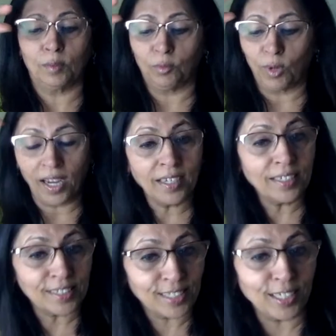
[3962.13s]

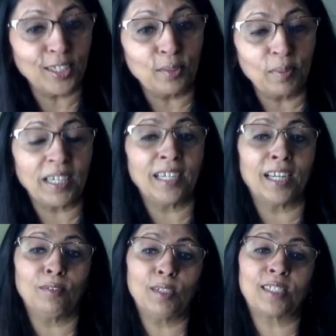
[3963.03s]
wires in our brain,
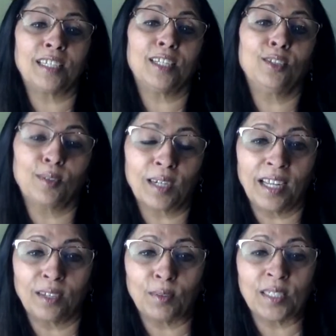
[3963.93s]
I will say in your
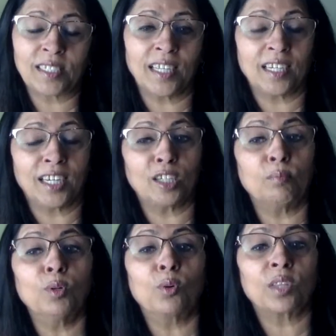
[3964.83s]
language, can get
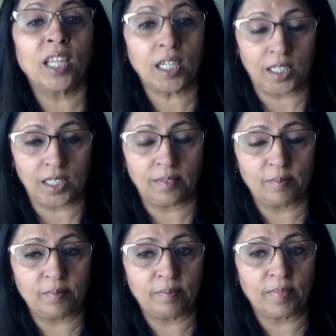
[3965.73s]
more thicker.
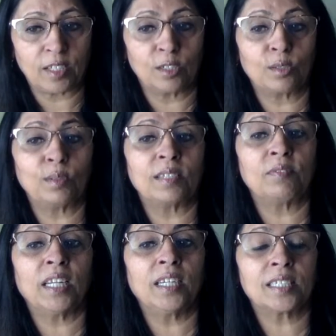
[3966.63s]
So it's
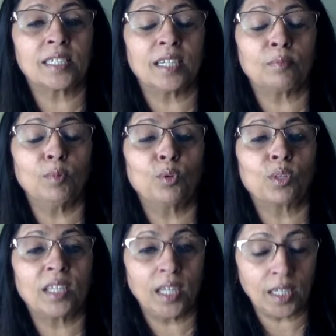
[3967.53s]
when it's get
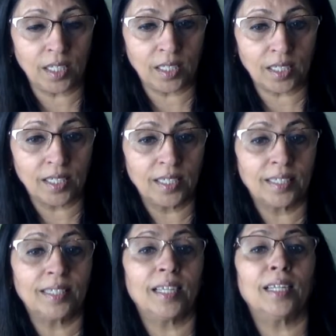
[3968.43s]
more thicker,
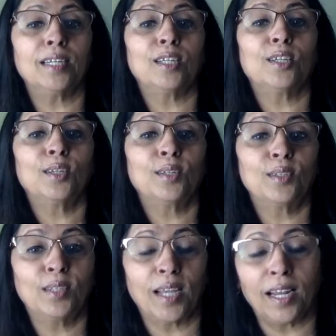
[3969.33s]
then
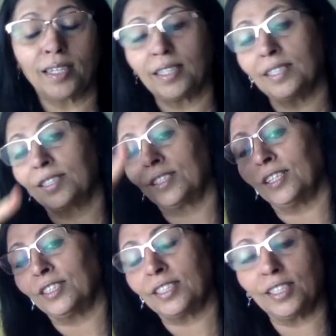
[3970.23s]
that is
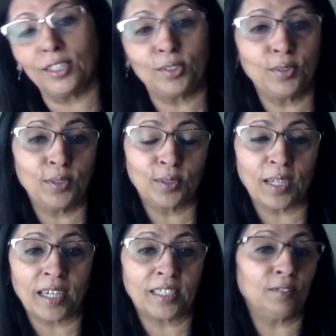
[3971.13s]
changing into your
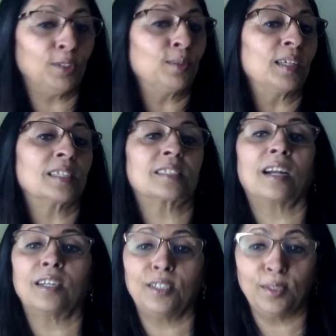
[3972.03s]
active. You're going to
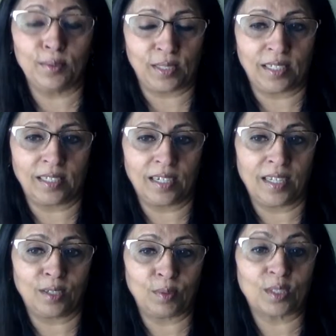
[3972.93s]
start using the
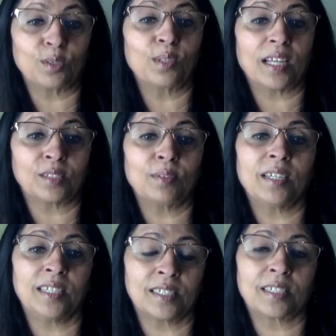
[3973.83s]
language. So that's why
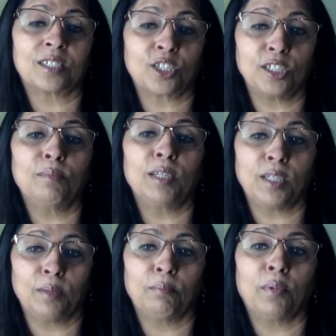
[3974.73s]
it's
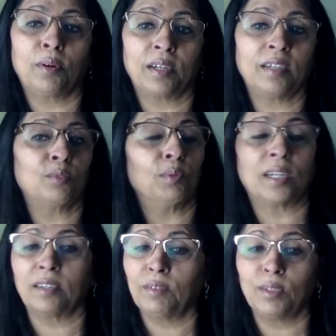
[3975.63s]
extremely important.
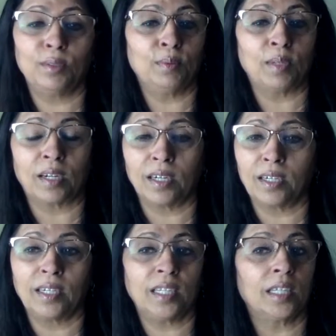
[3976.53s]
Whatever you are
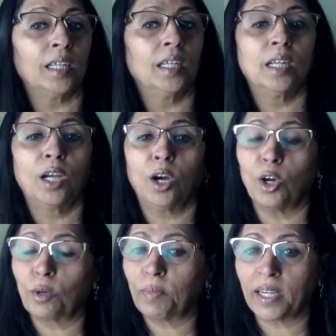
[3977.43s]
learning
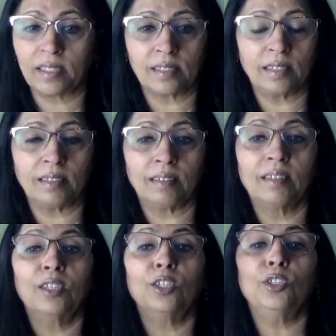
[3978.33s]
or practicing,
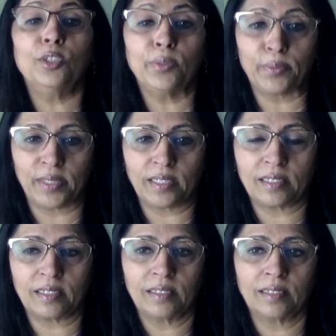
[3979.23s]
use
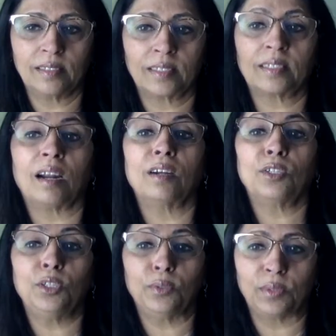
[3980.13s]
it. Start
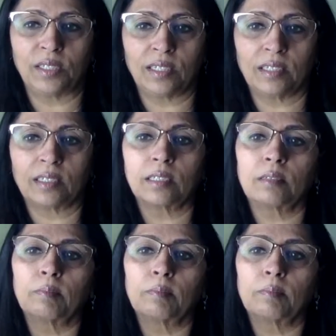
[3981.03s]
using it.